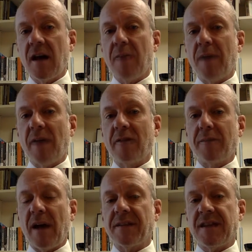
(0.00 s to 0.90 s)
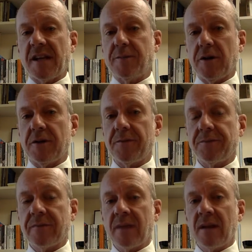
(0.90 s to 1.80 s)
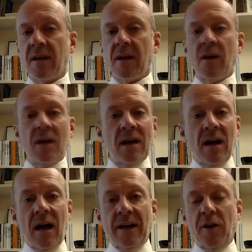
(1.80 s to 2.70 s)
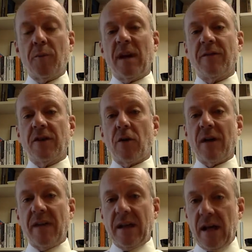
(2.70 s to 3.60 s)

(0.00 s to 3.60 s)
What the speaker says: above and beyond the textbook. I know many of you don't have that